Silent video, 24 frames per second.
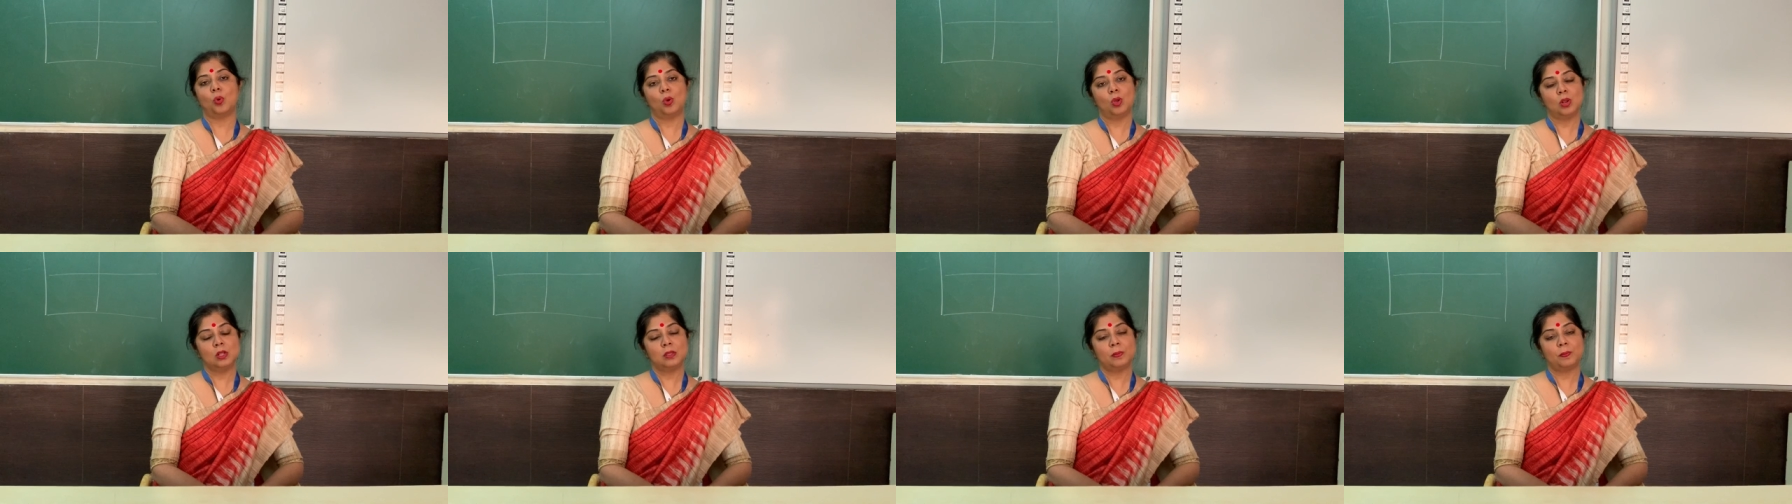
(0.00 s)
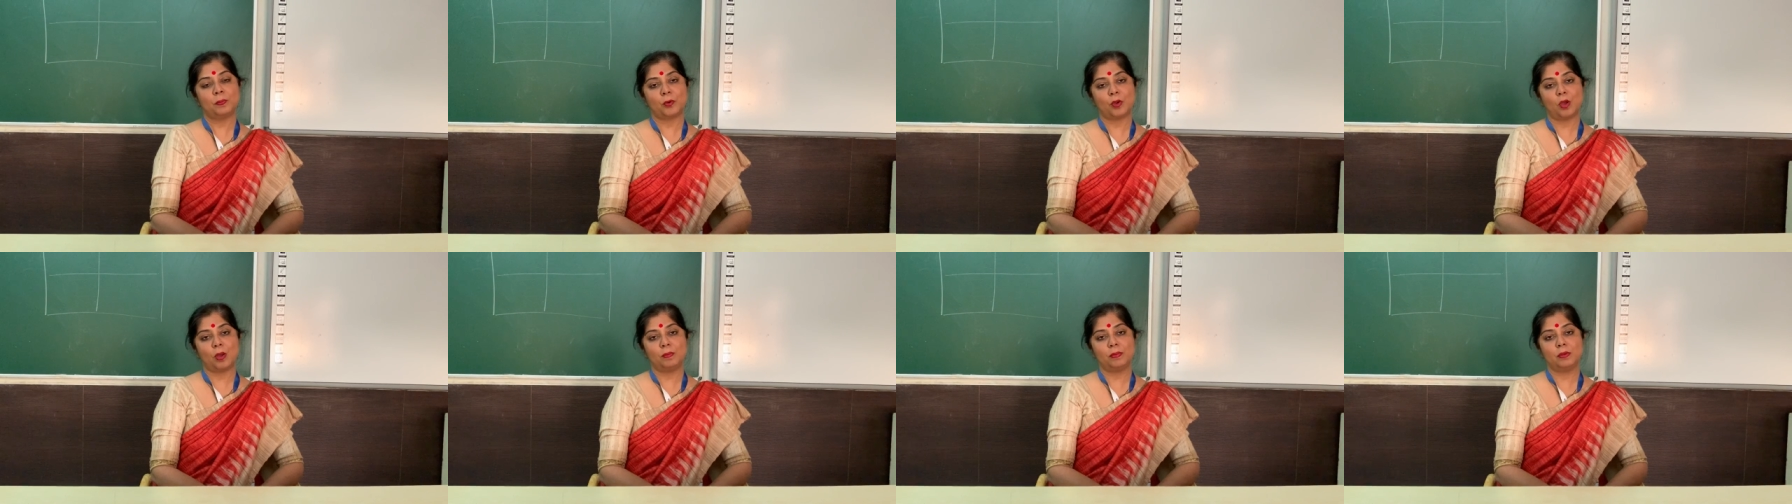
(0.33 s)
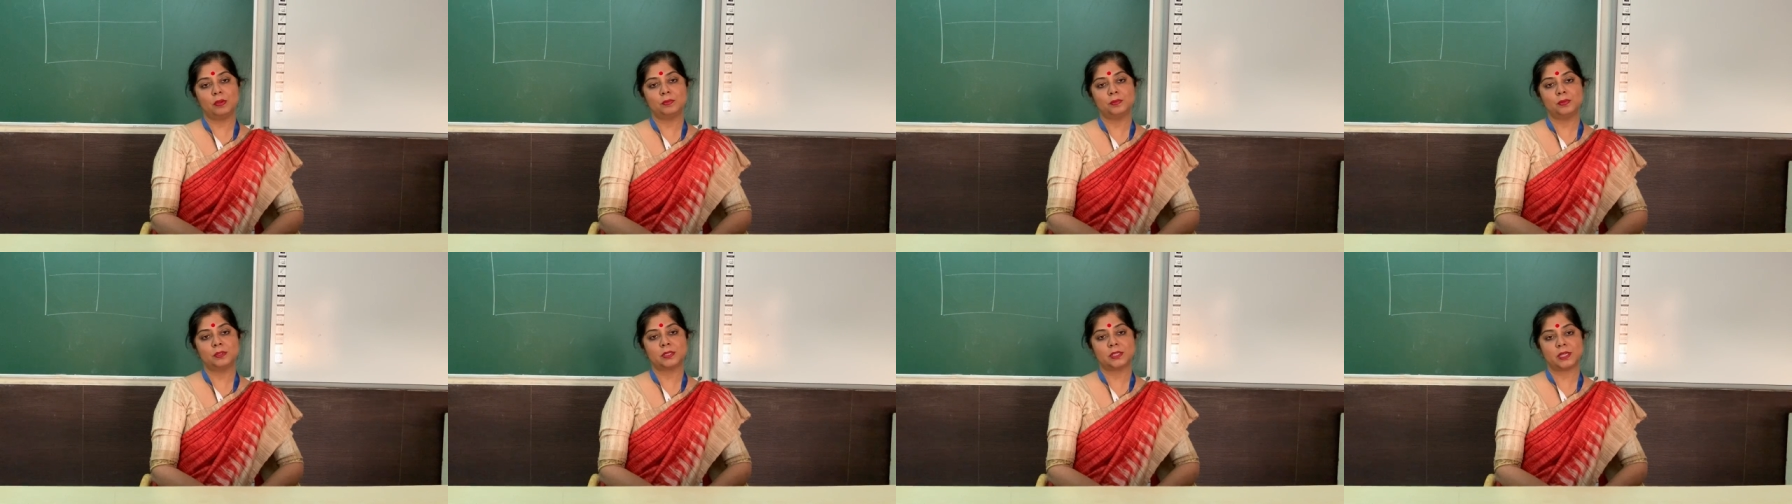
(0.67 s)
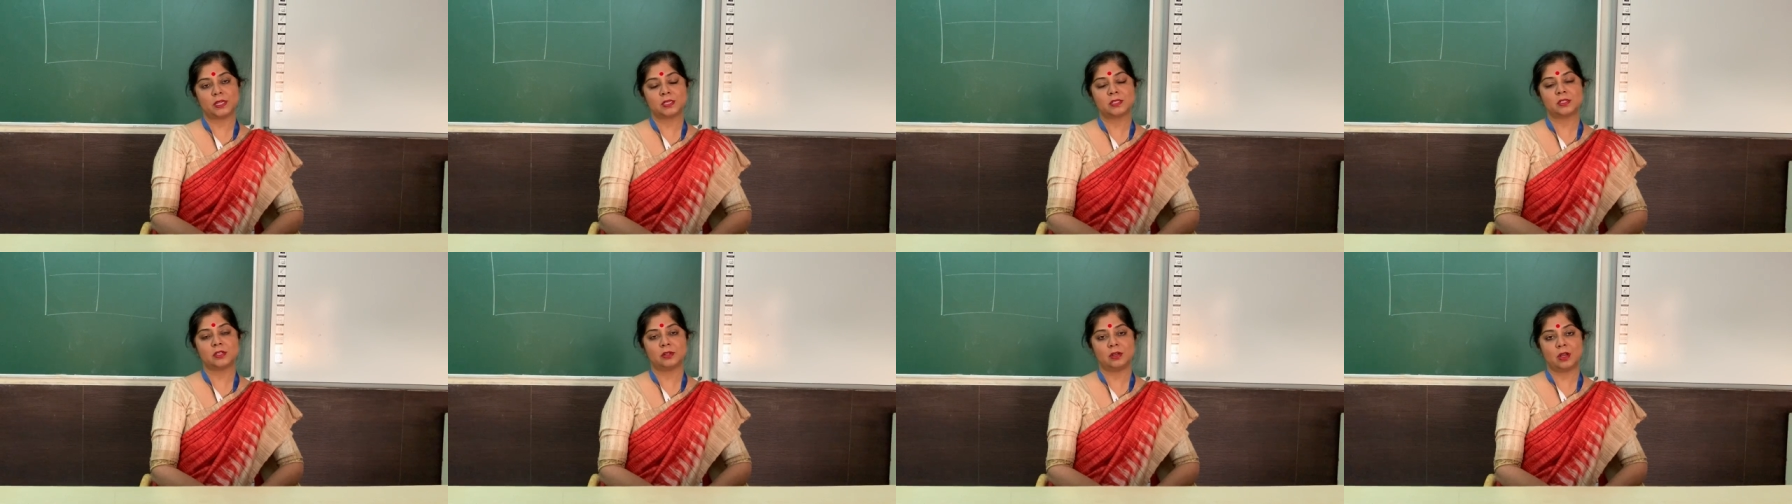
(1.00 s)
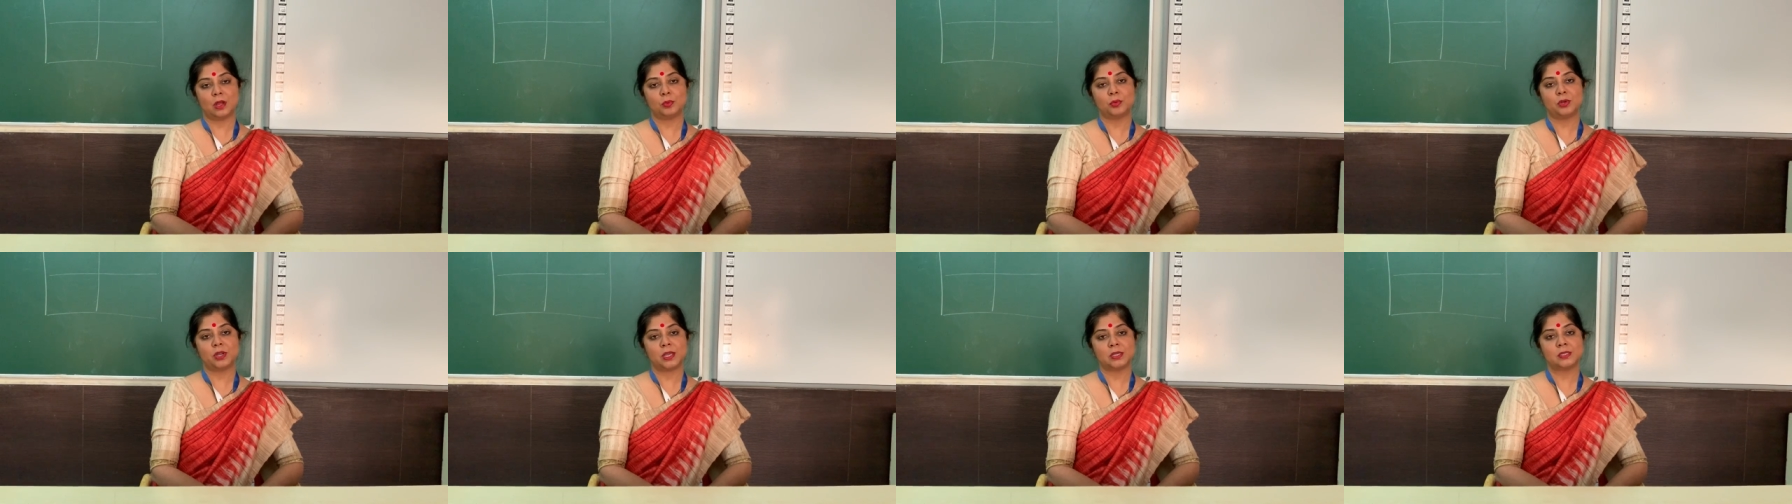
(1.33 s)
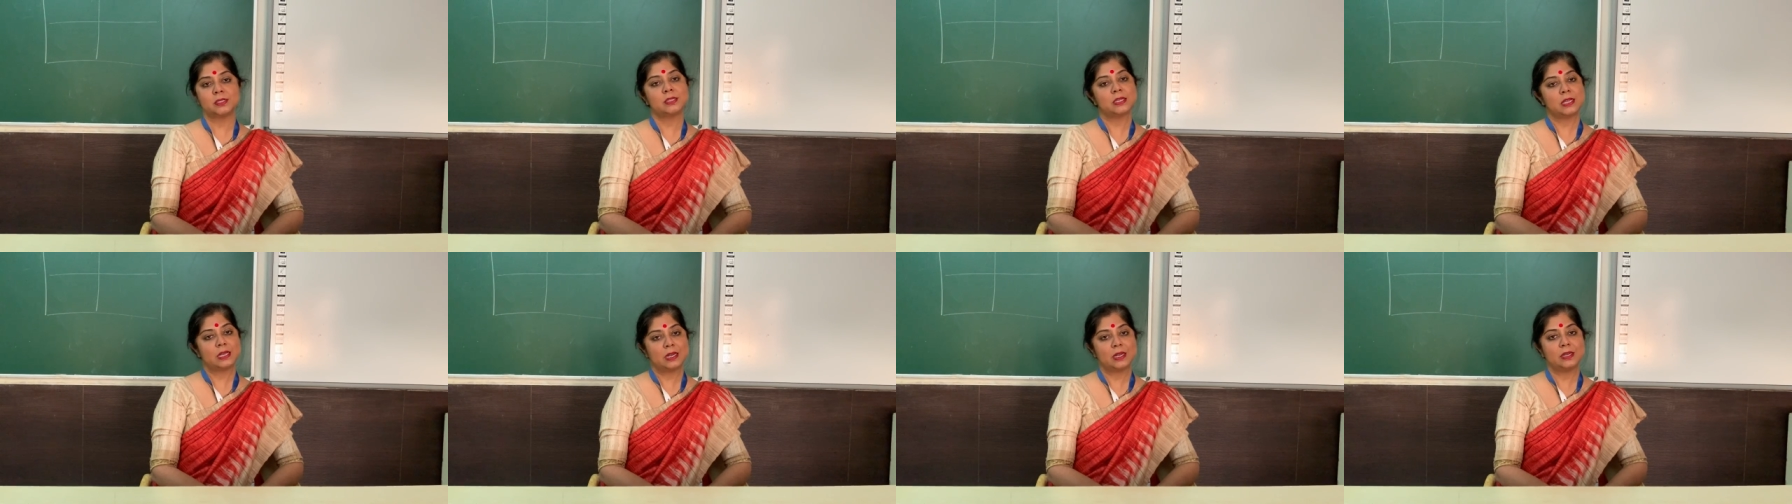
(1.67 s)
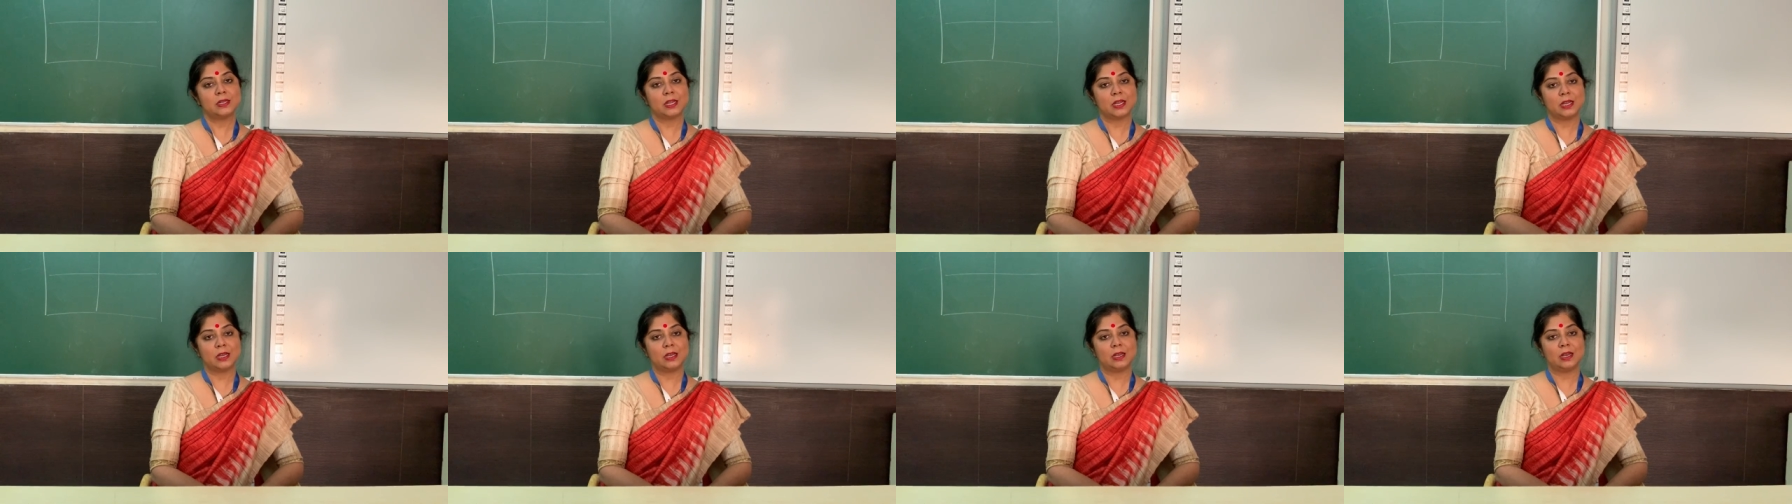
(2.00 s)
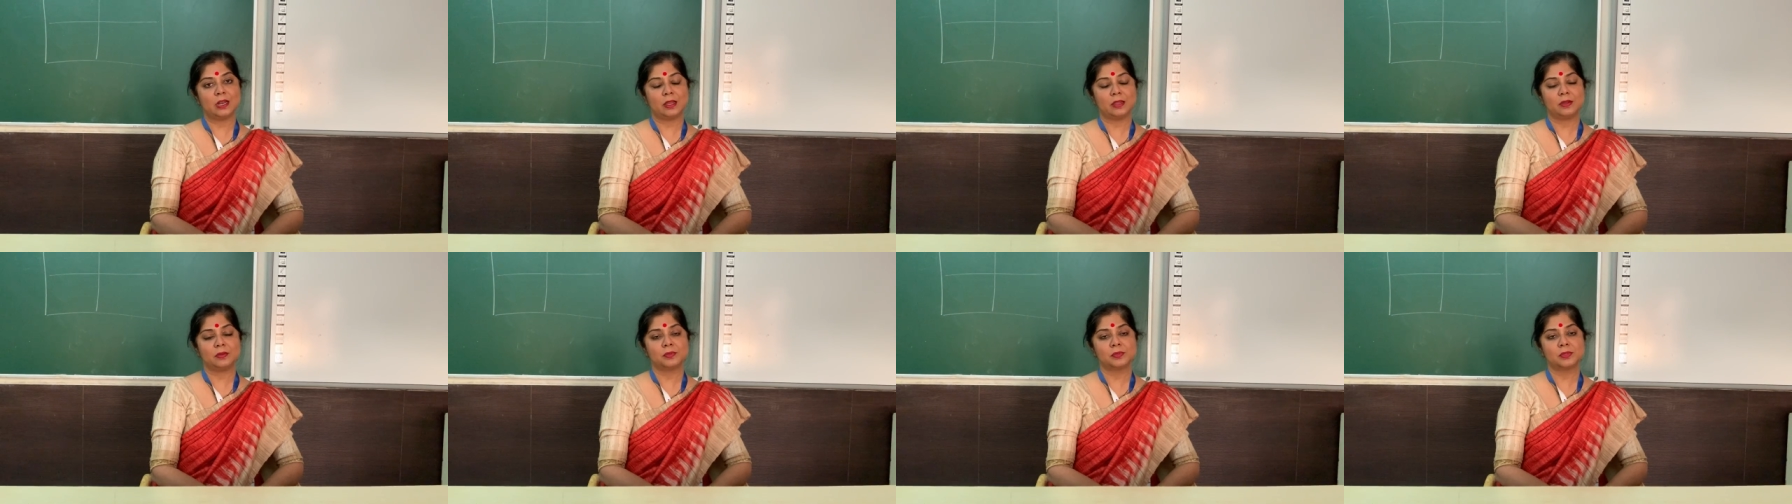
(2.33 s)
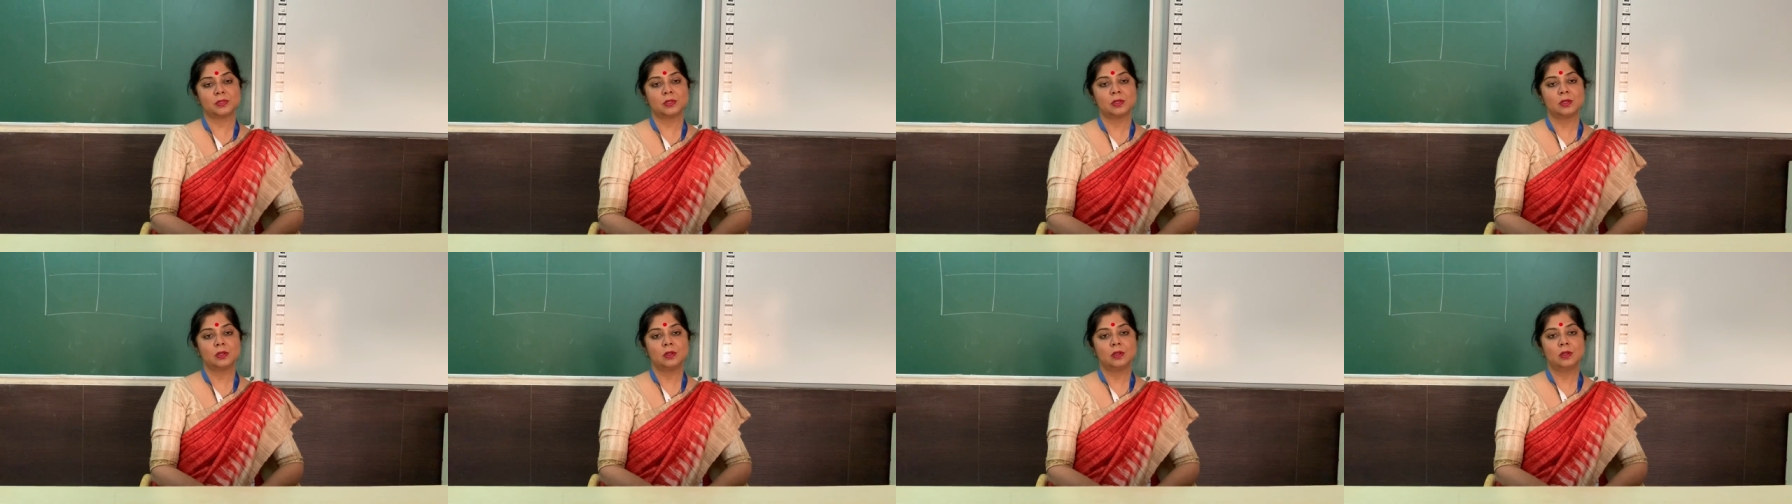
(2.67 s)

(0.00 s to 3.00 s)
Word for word: all the problems that surround us in our daily lives?